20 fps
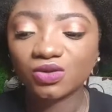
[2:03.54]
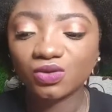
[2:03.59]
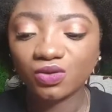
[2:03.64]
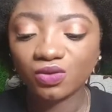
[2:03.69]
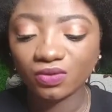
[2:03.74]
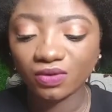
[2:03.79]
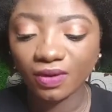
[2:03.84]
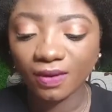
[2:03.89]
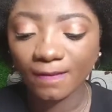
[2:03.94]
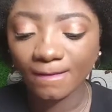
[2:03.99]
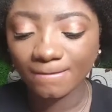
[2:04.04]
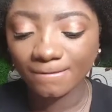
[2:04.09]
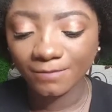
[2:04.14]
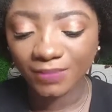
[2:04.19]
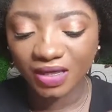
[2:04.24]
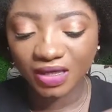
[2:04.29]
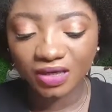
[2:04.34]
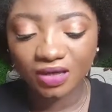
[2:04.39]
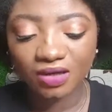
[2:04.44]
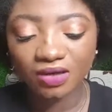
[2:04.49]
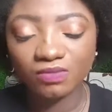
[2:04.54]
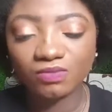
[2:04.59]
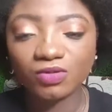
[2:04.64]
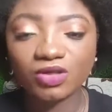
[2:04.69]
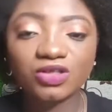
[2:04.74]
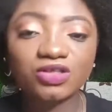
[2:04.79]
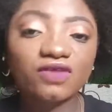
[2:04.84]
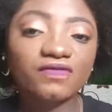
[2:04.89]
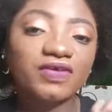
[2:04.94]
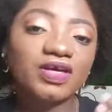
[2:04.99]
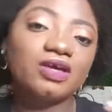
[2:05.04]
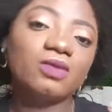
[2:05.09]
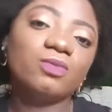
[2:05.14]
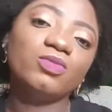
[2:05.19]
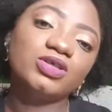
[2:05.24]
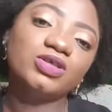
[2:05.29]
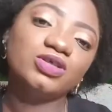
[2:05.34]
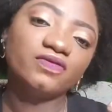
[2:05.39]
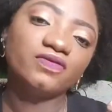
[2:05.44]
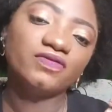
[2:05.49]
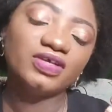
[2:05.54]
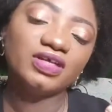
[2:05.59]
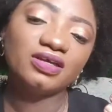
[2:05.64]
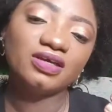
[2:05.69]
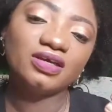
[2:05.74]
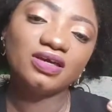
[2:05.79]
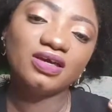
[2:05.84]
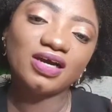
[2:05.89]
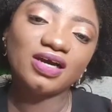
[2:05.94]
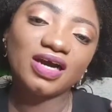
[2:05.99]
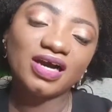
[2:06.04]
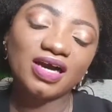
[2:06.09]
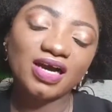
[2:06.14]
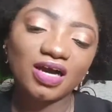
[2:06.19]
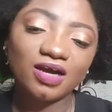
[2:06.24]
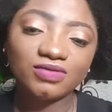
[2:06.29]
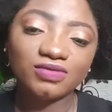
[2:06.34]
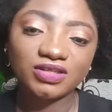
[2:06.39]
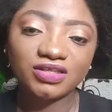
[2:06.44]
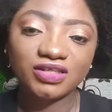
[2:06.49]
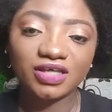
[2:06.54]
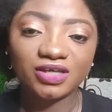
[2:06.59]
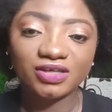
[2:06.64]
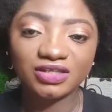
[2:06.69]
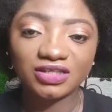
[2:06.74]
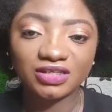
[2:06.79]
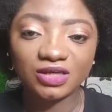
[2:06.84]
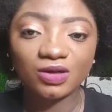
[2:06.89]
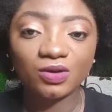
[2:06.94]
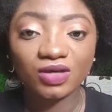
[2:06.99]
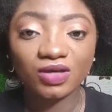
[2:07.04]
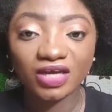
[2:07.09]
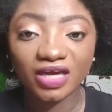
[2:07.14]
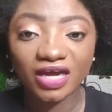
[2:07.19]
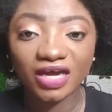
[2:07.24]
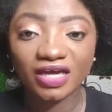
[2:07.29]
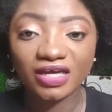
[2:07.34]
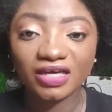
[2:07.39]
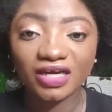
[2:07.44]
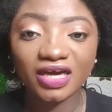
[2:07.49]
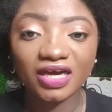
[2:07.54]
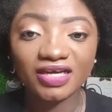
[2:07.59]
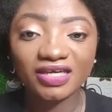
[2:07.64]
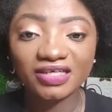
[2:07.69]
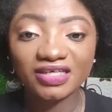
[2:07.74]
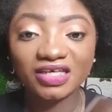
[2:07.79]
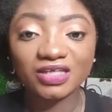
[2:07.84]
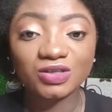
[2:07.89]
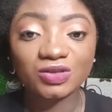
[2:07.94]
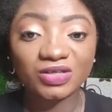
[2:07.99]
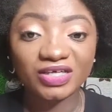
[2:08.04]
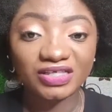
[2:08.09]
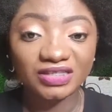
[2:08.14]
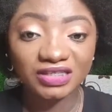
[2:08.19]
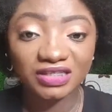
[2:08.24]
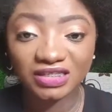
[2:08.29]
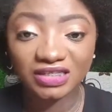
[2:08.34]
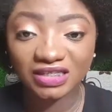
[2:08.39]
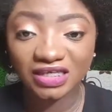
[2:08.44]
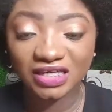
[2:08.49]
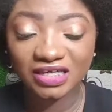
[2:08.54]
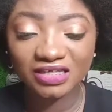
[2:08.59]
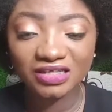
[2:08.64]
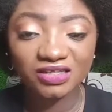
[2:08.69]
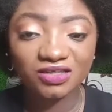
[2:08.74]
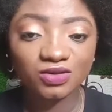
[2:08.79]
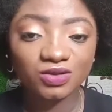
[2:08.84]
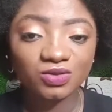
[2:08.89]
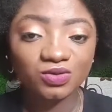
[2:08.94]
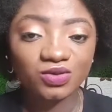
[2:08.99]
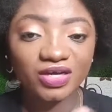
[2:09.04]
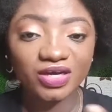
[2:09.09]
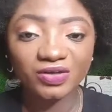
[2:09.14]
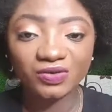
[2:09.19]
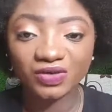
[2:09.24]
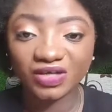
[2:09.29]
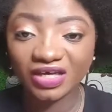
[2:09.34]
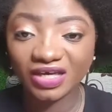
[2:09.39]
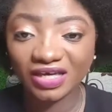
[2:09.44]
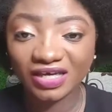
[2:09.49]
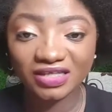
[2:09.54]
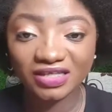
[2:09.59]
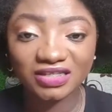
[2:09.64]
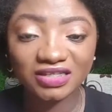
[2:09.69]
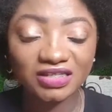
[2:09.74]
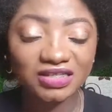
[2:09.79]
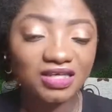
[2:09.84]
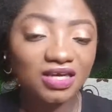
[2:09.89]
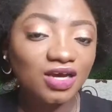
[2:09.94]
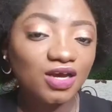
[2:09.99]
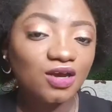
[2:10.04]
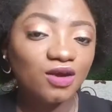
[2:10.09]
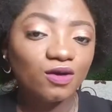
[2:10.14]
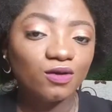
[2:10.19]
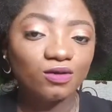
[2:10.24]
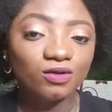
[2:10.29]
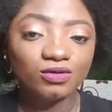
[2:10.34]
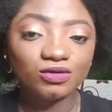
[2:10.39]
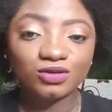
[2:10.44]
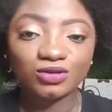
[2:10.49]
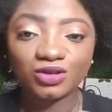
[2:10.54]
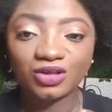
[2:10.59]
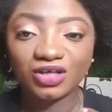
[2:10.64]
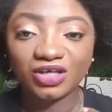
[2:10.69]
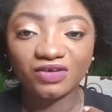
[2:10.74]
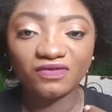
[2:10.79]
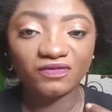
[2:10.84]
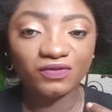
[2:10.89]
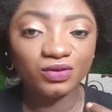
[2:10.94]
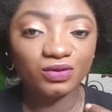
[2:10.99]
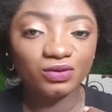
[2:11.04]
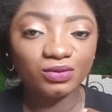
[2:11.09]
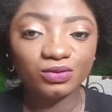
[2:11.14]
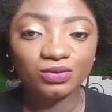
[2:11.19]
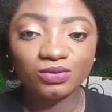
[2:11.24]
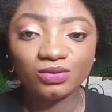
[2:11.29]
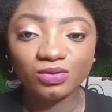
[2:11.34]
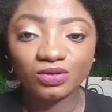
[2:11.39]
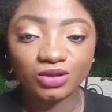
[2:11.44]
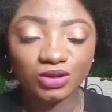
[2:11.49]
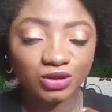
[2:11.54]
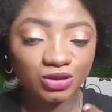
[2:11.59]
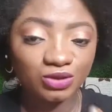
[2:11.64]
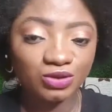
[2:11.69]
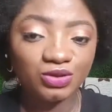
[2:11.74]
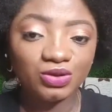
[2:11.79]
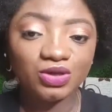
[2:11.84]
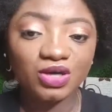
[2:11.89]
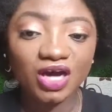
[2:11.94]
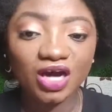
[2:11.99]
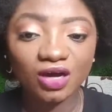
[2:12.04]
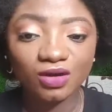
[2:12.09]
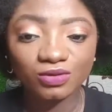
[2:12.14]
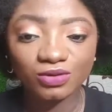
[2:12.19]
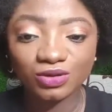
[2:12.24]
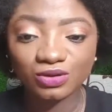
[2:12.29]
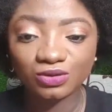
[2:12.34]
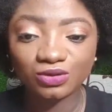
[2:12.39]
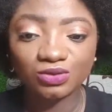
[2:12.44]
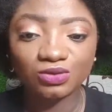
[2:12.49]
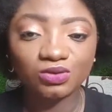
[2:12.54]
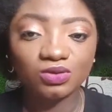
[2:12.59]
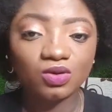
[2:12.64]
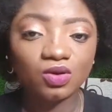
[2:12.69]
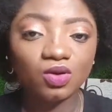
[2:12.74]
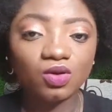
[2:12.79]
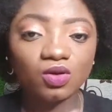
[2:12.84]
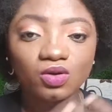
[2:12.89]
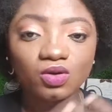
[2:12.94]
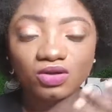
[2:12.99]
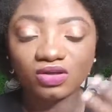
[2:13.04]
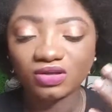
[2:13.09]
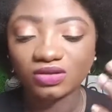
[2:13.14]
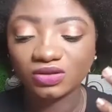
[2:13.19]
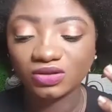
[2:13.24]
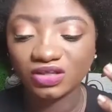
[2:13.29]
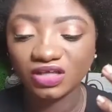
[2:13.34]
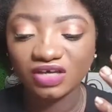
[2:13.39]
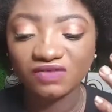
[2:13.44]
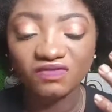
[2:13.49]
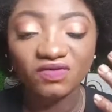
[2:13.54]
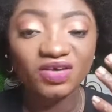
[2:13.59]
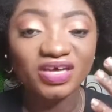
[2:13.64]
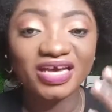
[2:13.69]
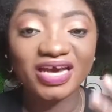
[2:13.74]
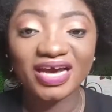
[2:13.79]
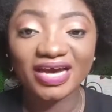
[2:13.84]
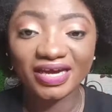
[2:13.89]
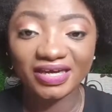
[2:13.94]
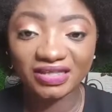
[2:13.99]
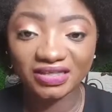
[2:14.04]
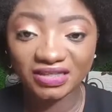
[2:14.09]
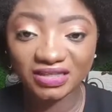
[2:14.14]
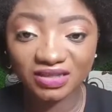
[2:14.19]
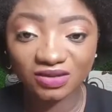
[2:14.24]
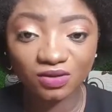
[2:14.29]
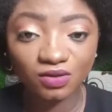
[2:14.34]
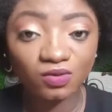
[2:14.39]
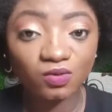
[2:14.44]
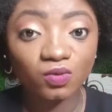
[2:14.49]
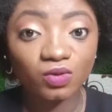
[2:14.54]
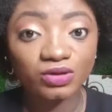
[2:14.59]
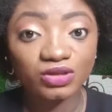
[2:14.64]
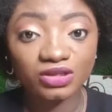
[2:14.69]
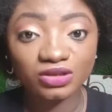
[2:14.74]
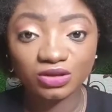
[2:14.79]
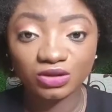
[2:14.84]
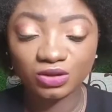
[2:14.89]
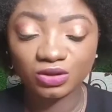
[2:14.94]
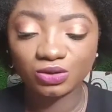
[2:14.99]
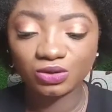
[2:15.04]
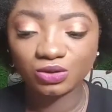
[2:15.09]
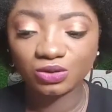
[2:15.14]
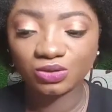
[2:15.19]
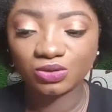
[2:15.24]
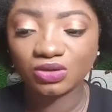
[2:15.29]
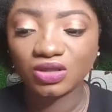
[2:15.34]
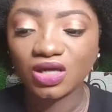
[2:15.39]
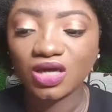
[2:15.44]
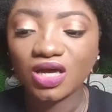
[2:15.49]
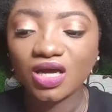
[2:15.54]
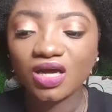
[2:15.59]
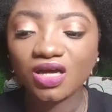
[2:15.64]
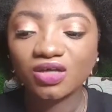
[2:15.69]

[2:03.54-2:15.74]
So most of the accounts that you see online are either to entertain, to educate, or to give you, or to show you how to, or to give you guides on what you need to do.